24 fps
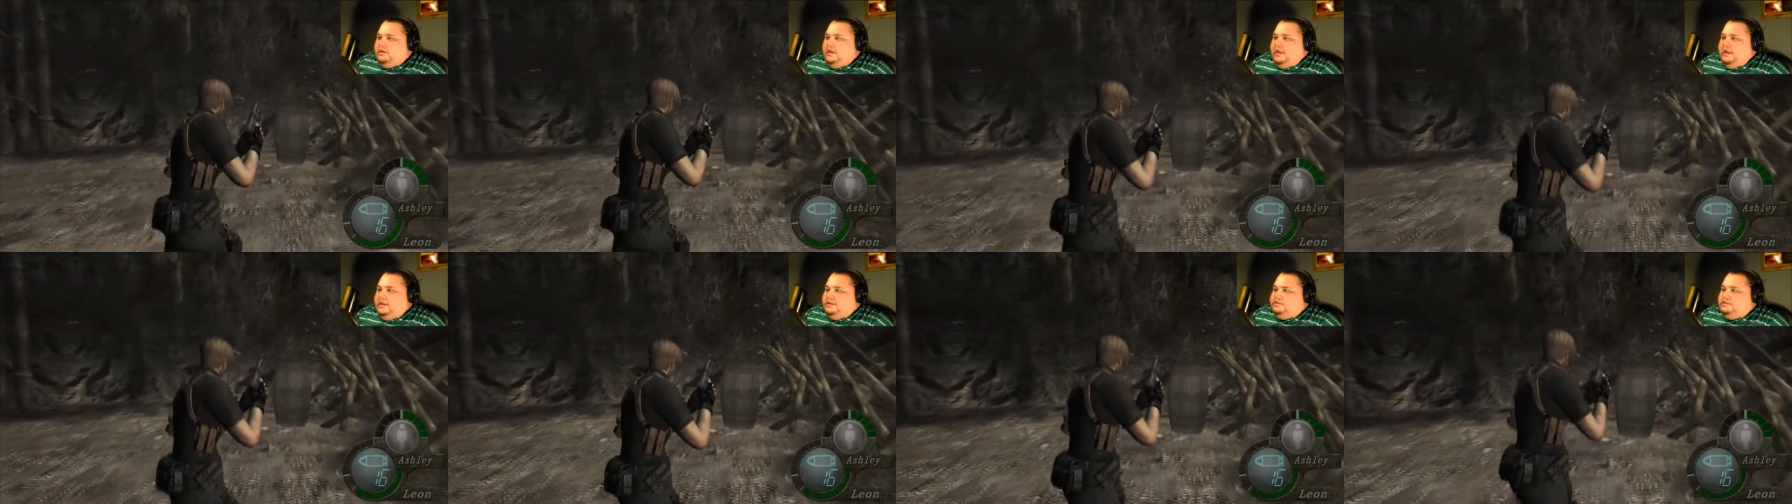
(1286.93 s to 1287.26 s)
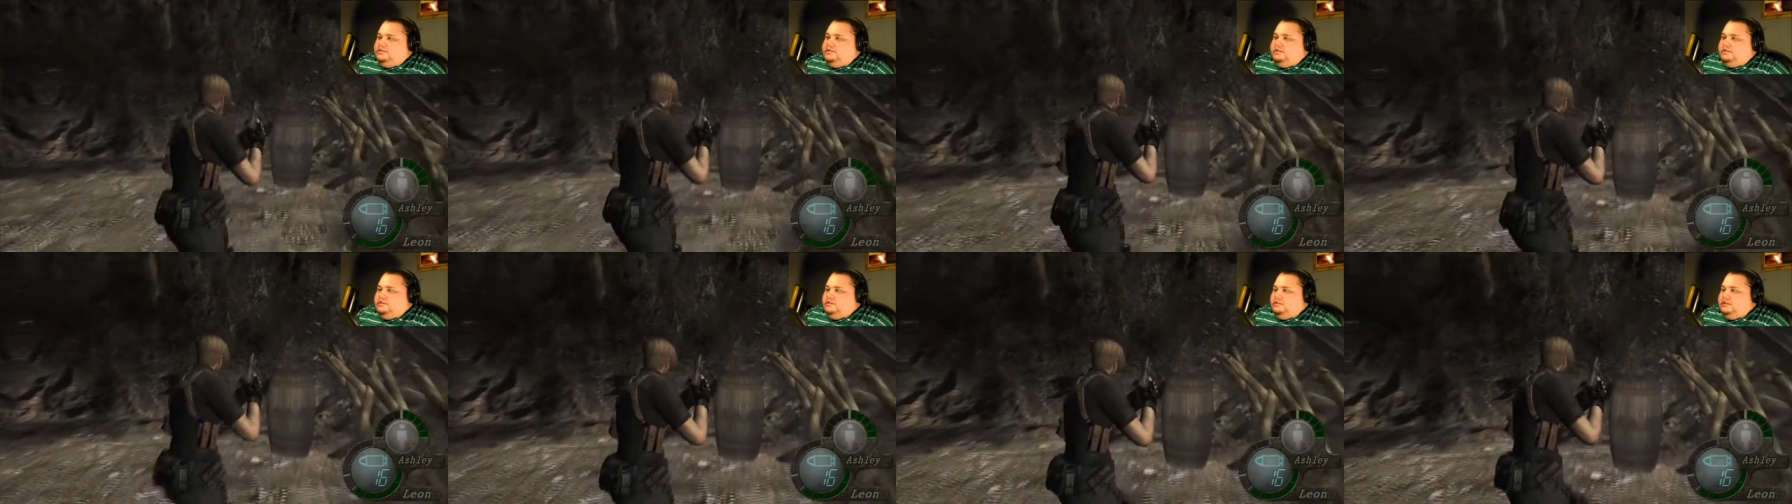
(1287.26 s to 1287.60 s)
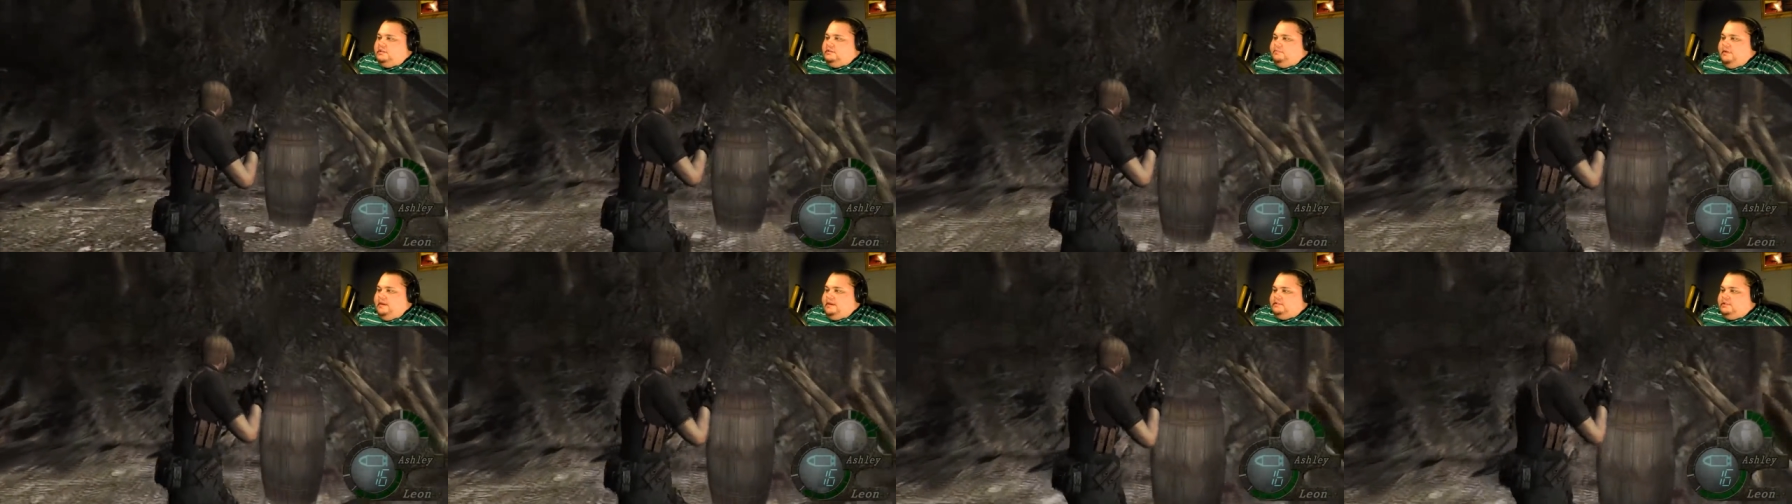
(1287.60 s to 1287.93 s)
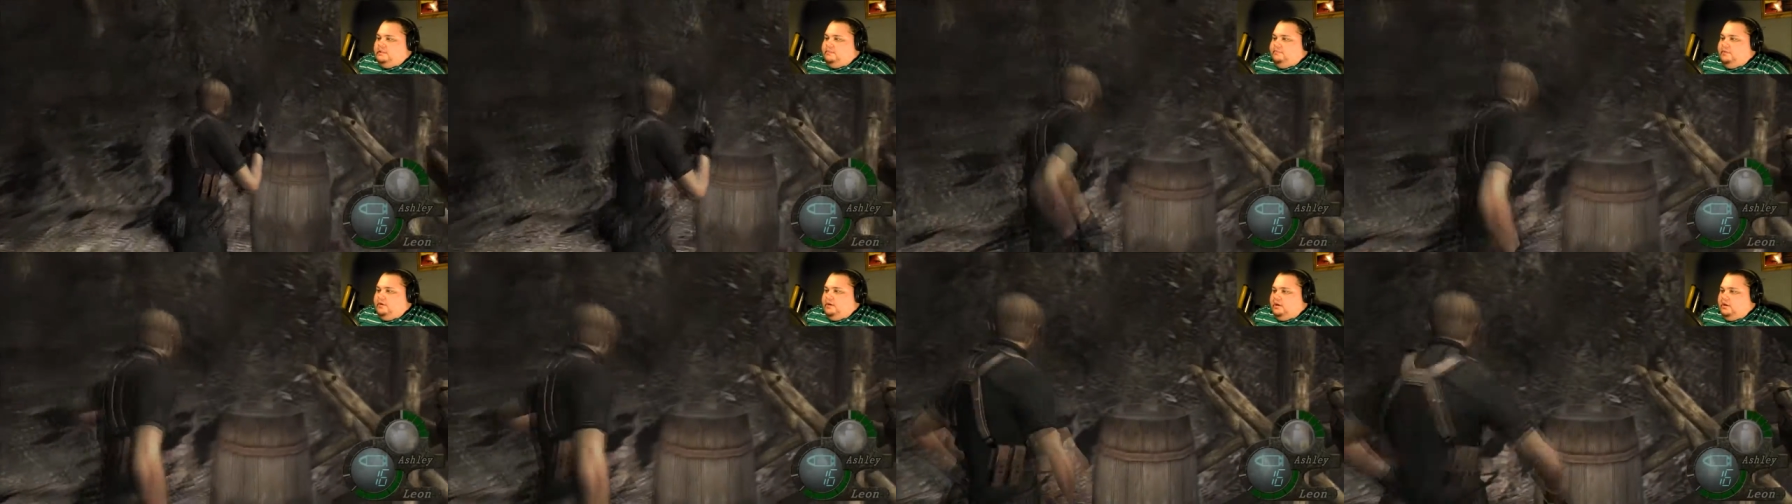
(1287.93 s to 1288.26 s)
it's just, it's
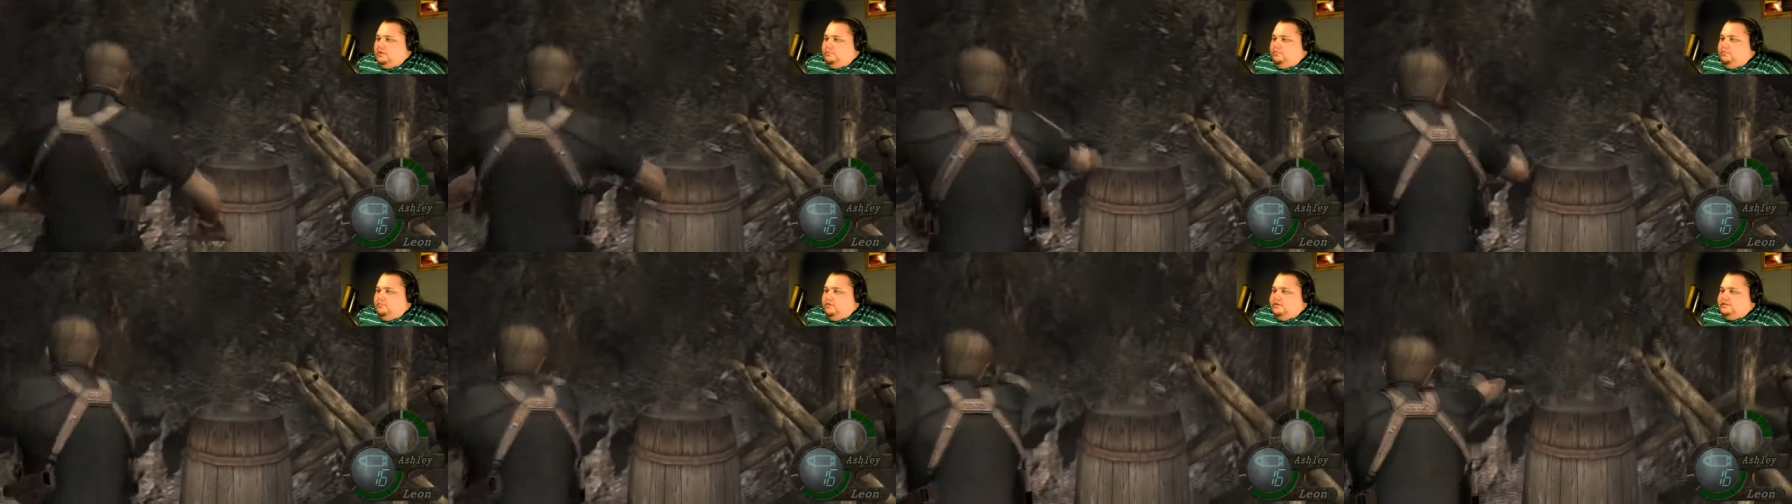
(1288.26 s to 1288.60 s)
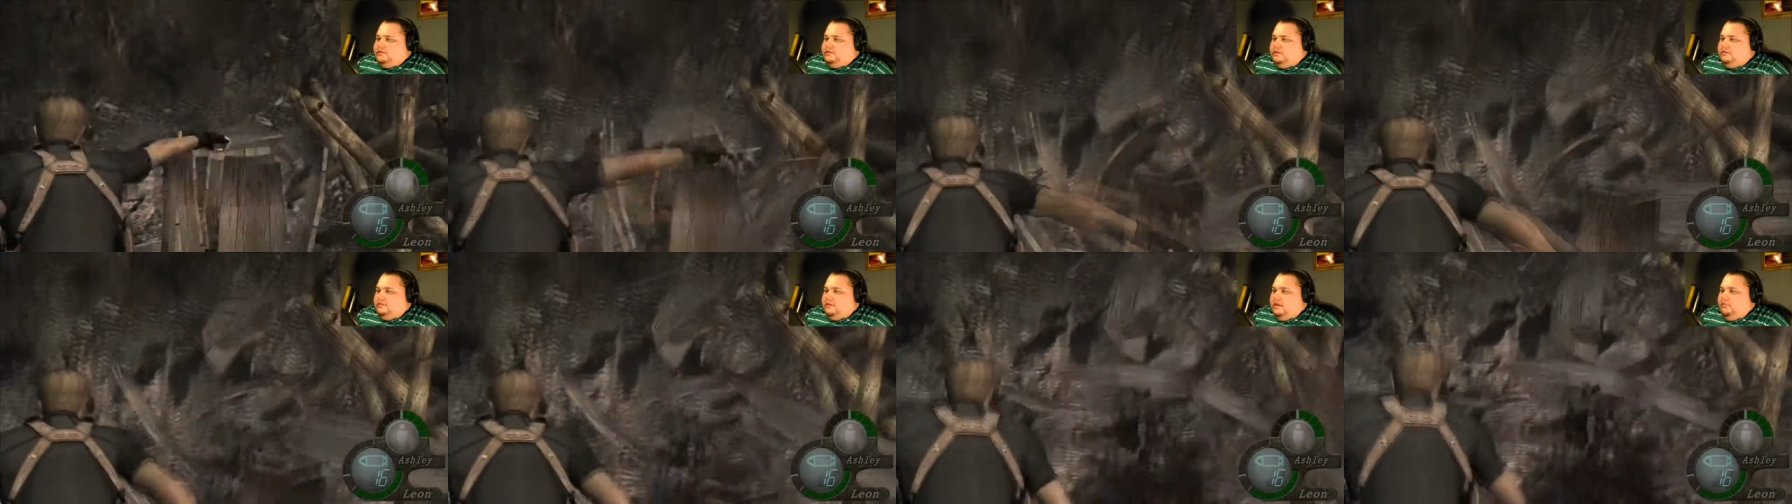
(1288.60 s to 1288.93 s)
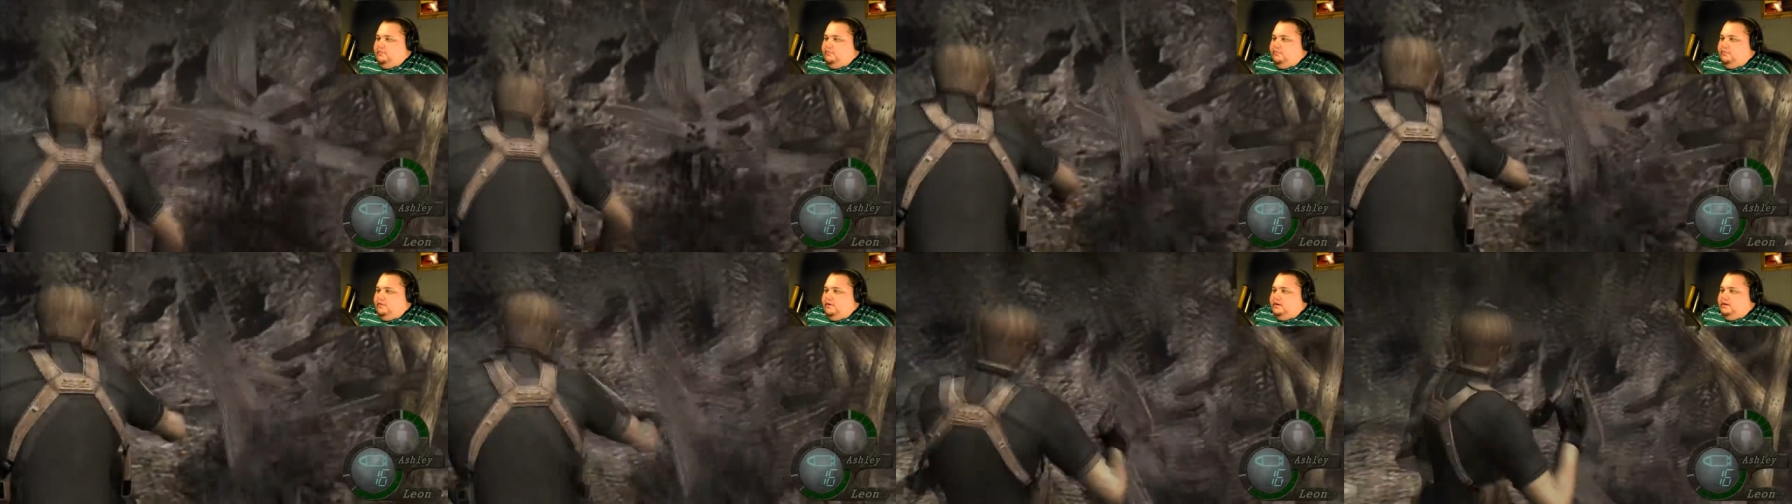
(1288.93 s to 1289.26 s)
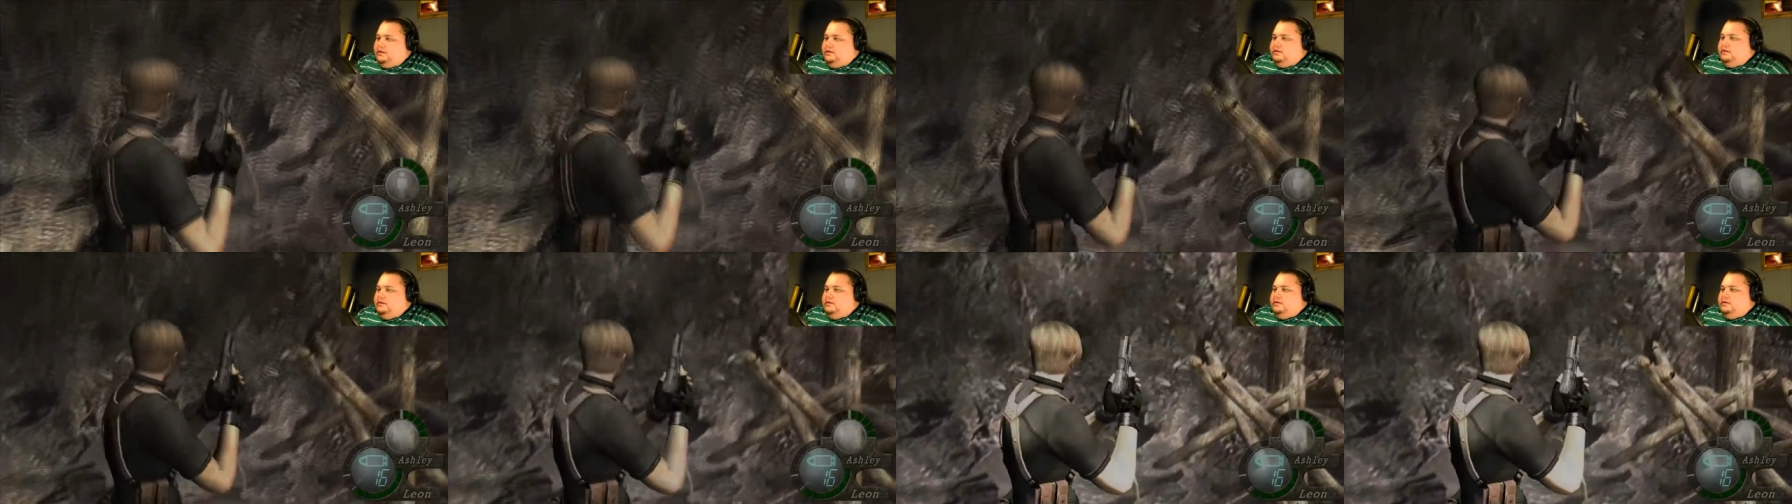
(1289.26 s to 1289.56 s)
basically pick your poison at that point.